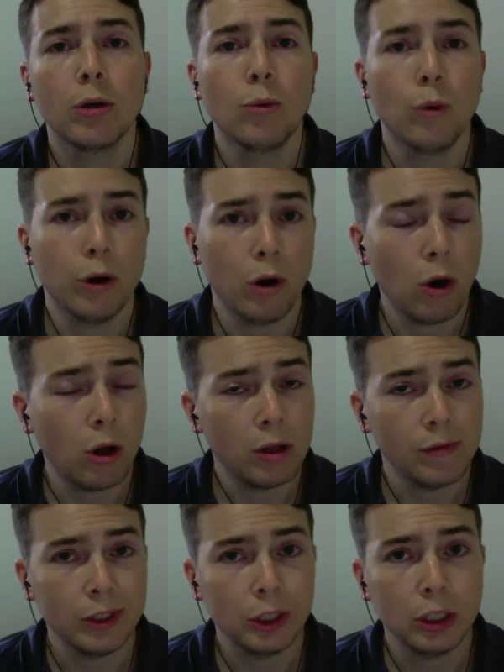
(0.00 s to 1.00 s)
where all
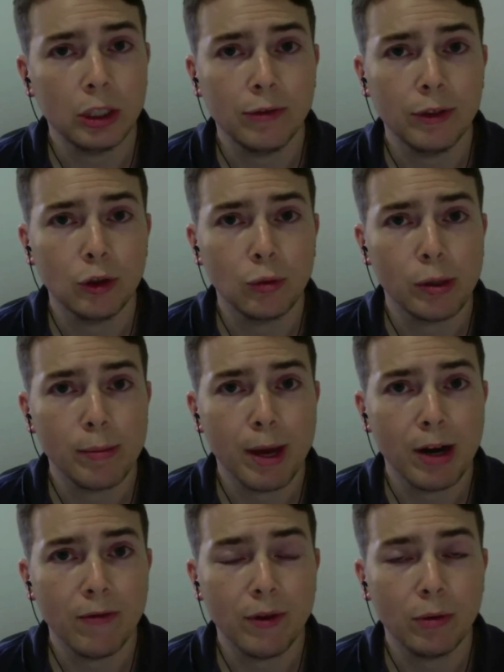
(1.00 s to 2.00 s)
of us individually
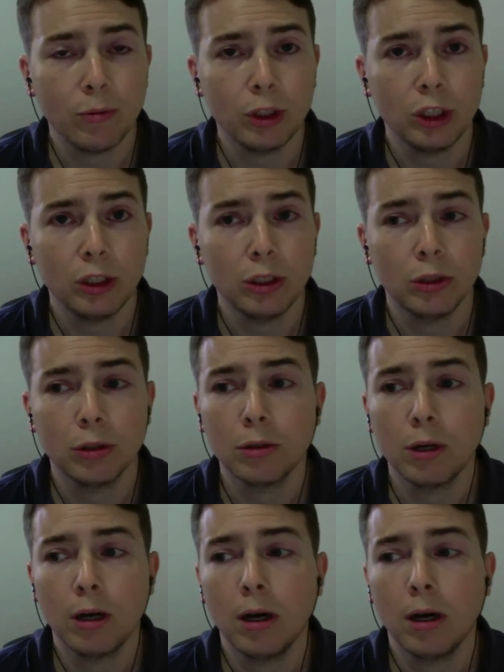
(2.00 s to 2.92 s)
benefit, which is,